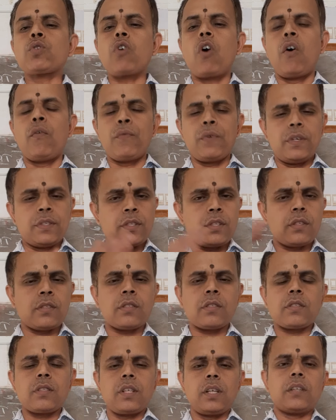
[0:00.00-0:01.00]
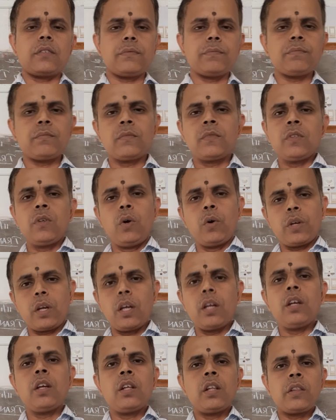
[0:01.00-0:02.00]
offices.
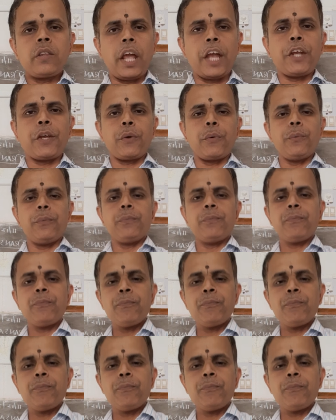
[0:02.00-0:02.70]
Okay, thank you.